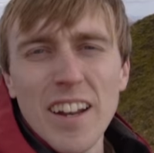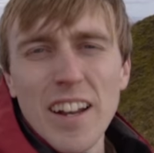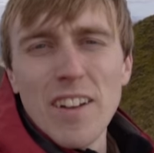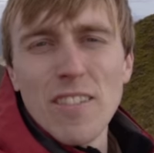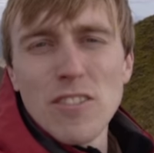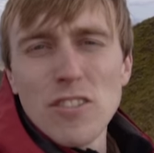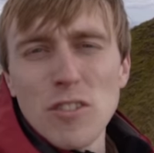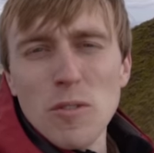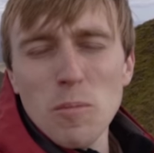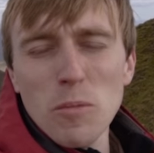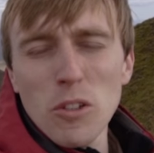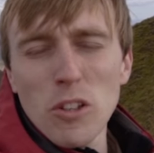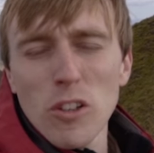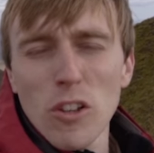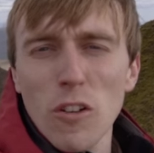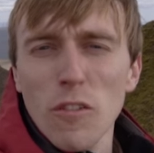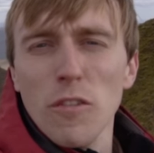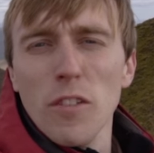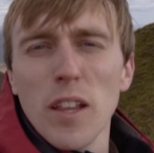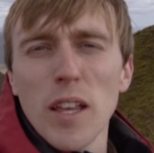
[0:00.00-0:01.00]
and have some
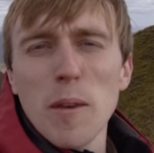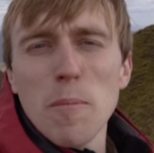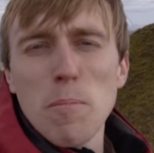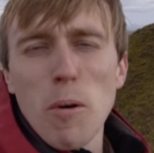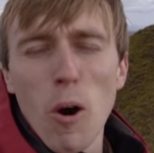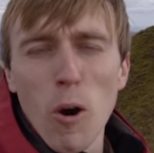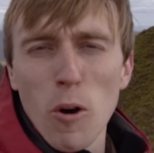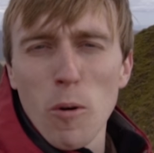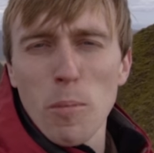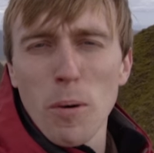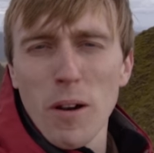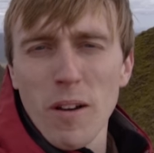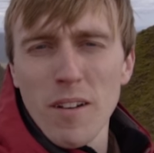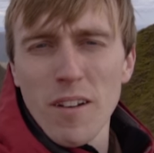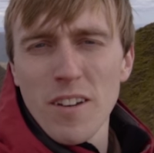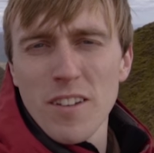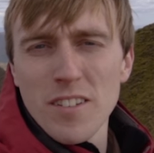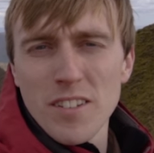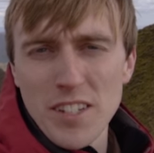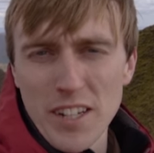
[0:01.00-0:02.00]
lovely
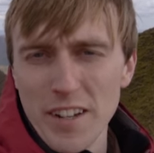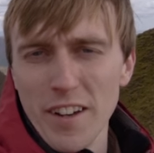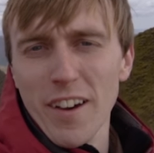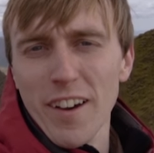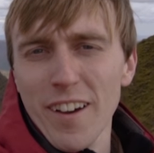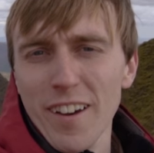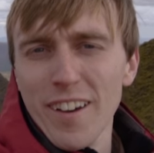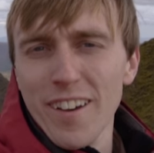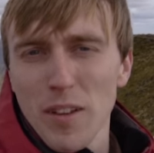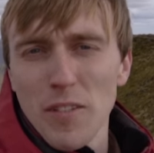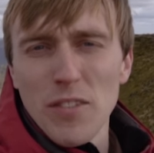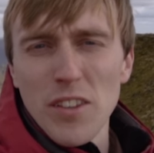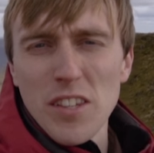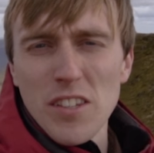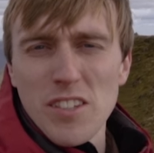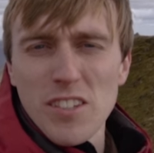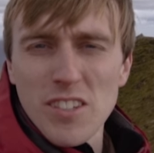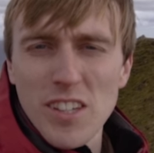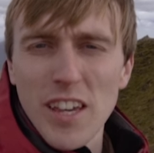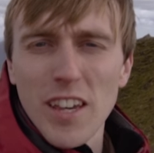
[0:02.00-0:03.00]
pub dinner. If
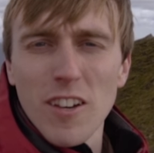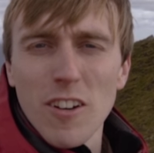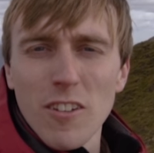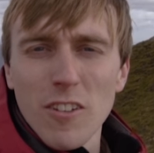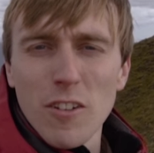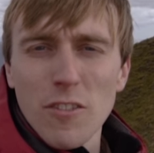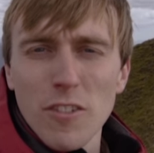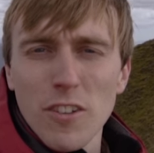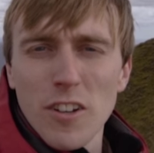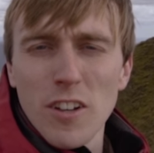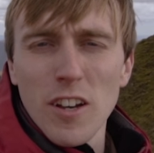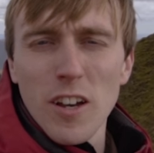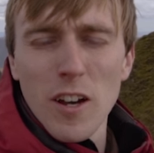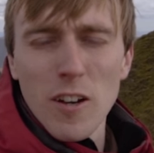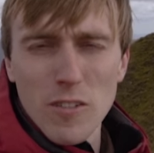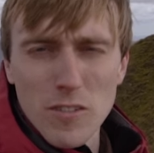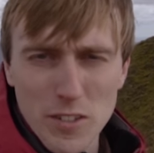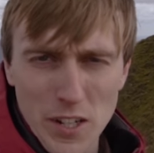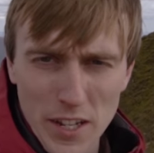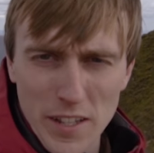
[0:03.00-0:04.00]
there's a steak on offer,
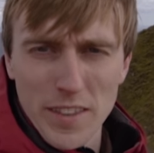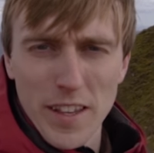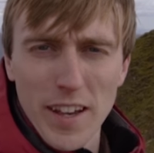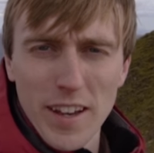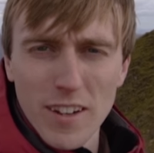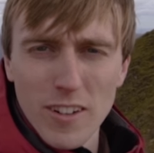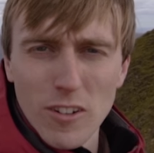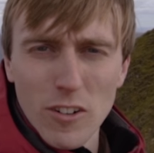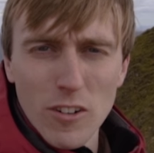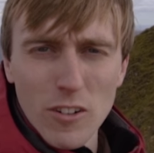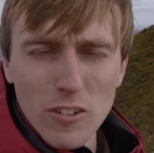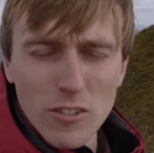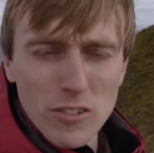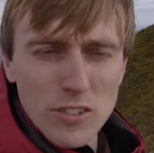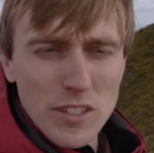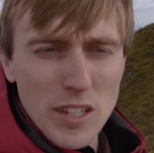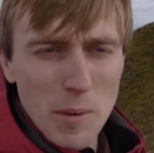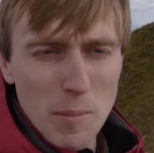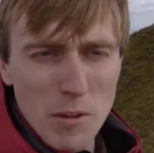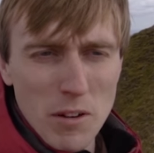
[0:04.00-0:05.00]
I'll take that. Or
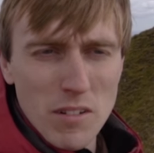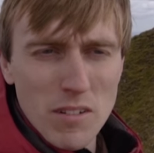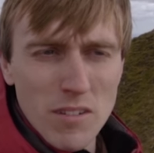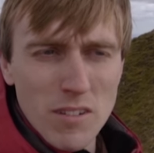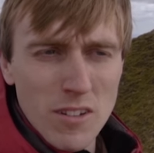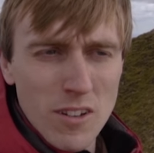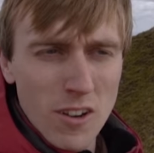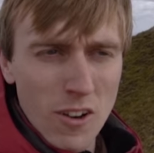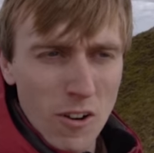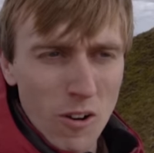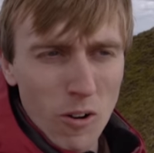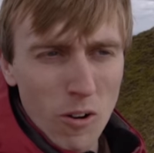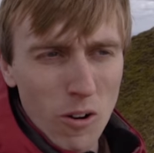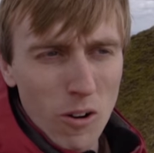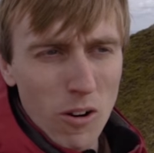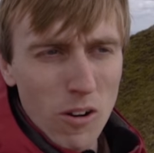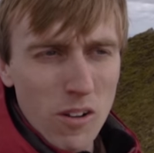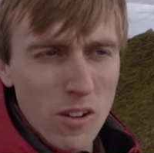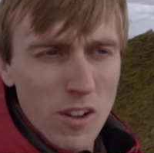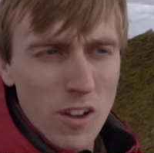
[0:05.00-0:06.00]
salmon,
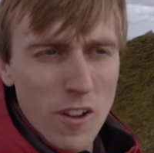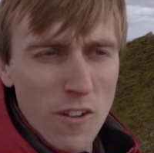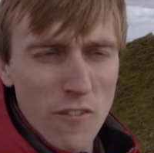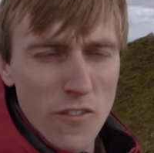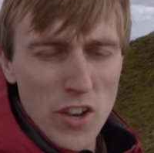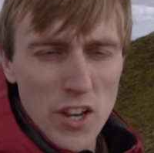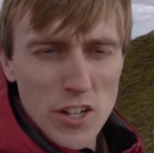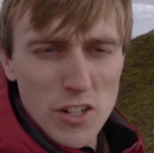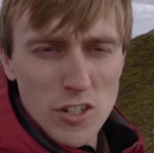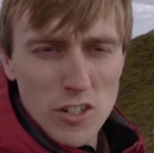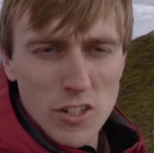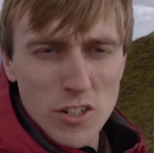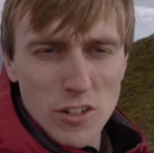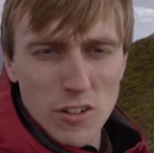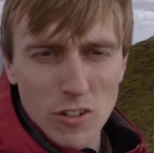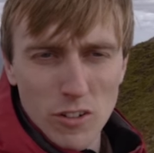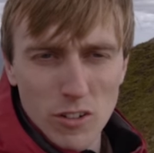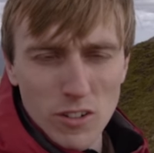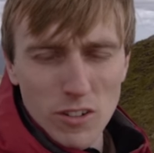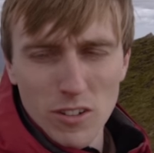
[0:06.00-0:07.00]
or fish,
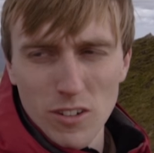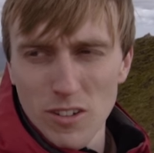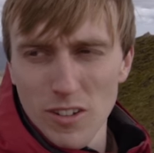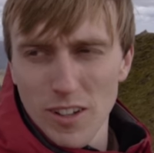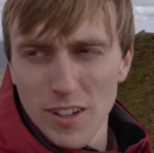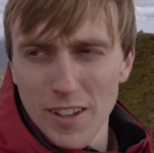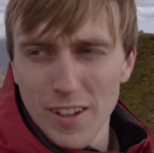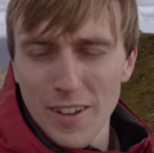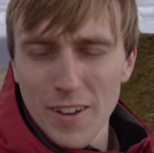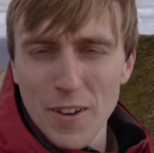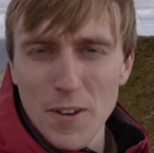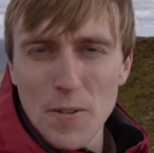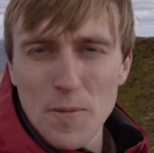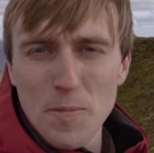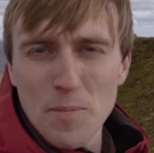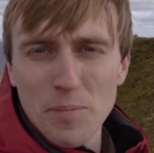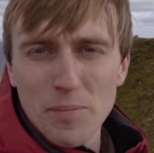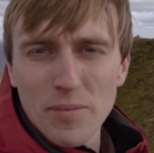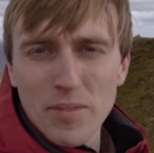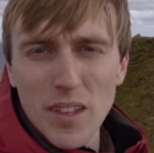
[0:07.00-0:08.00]
or
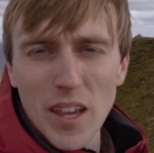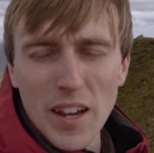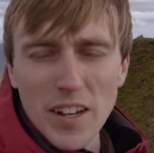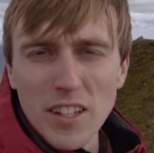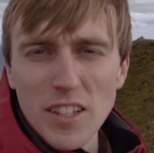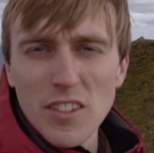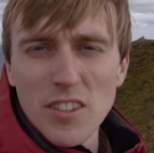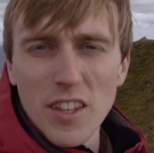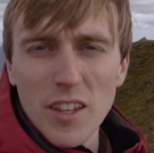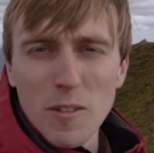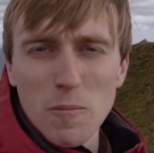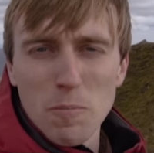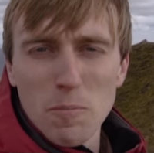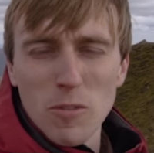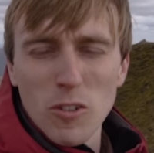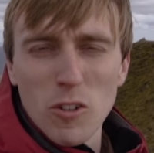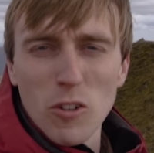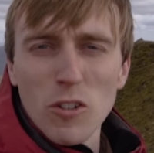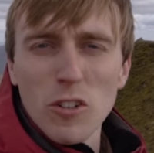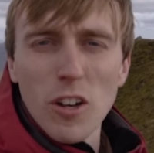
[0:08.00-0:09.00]

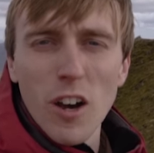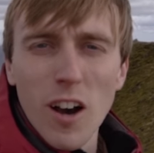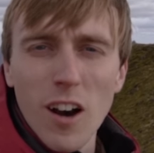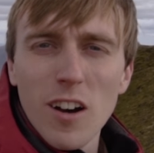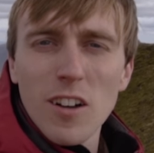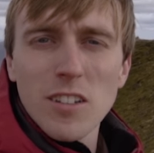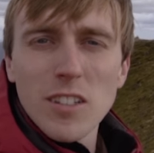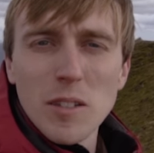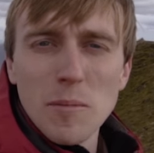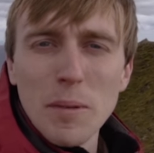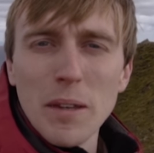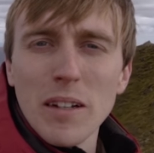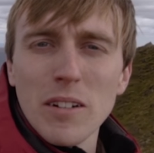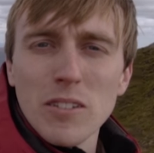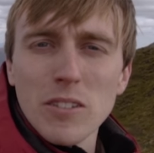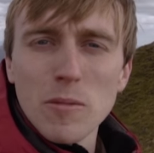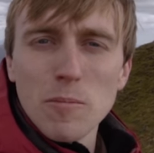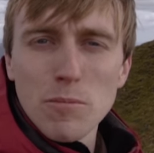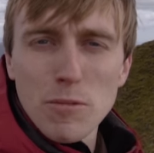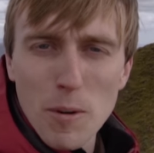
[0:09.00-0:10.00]
anything good, hearty
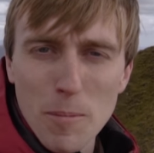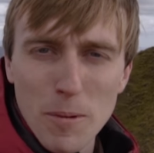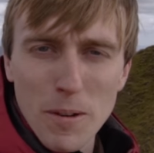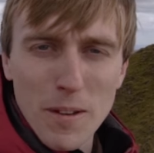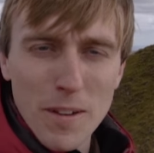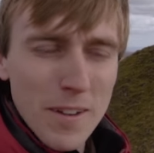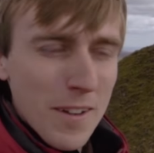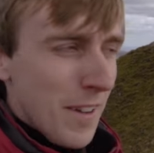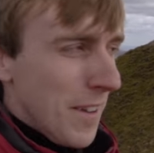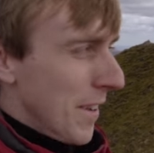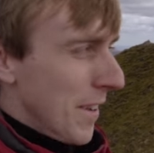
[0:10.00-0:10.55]
meals and proper.